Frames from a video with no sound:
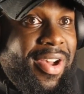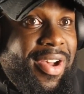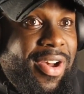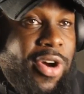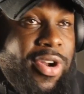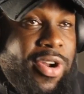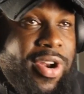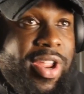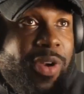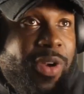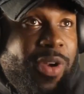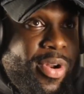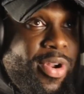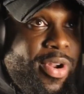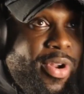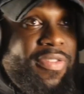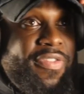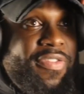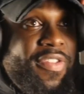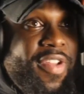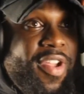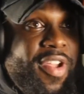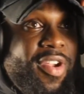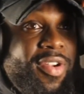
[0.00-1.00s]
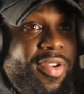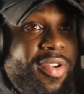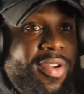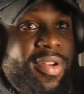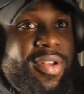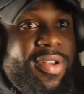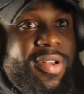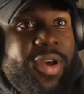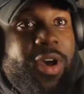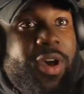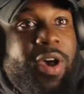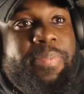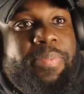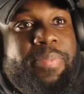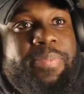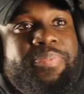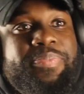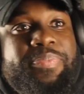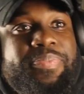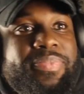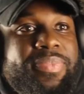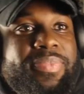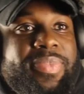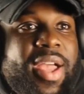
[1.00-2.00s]
Out there without fear. Up.
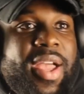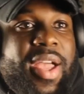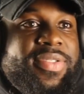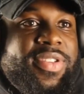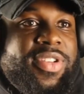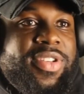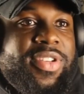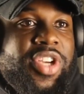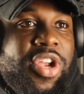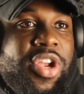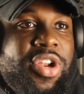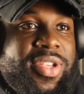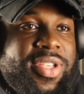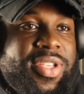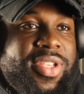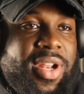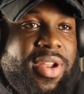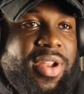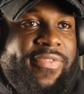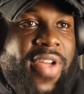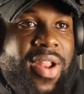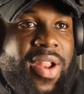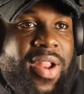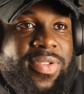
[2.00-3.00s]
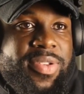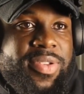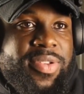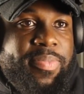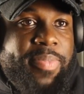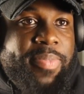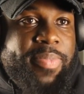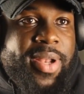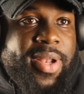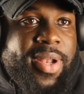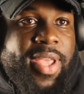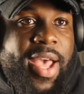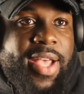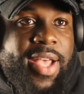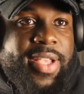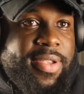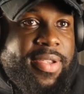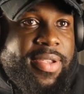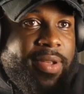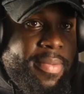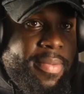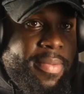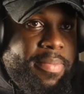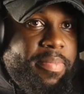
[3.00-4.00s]
Thanks for joining us on the Fan House Podcast.
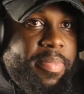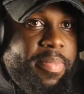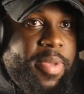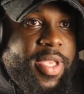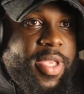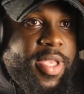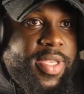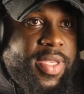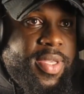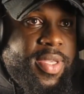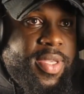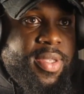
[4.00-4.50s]
Peace.